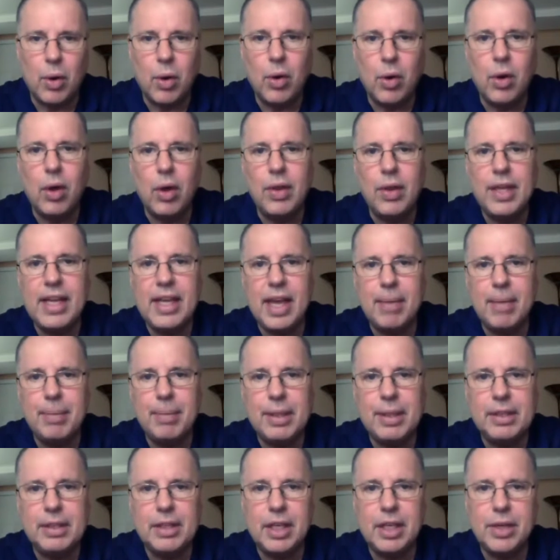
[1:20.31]
all the
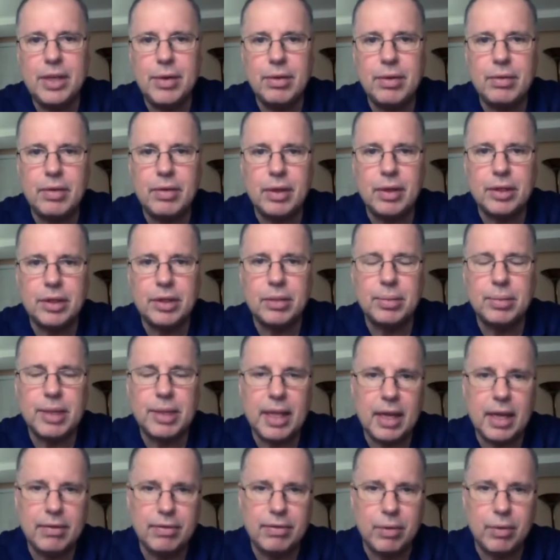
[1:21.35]
NBC Universal
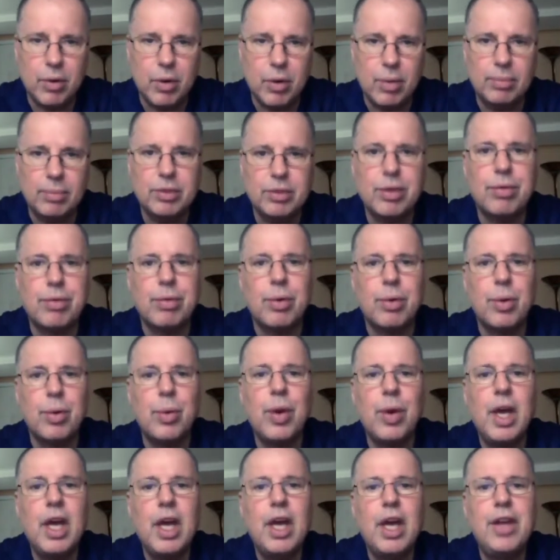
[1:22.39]
platforms
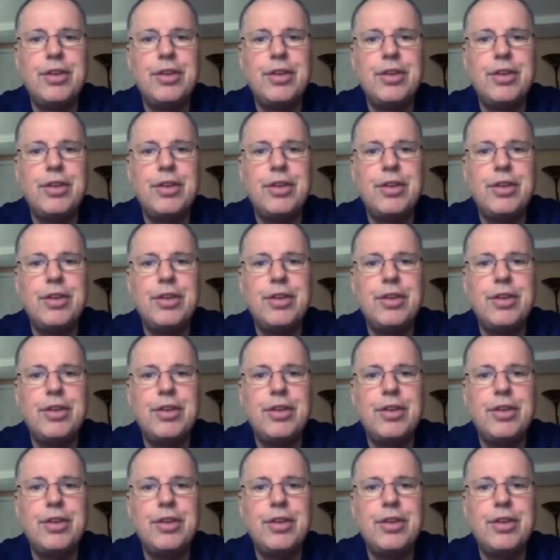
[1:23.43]
through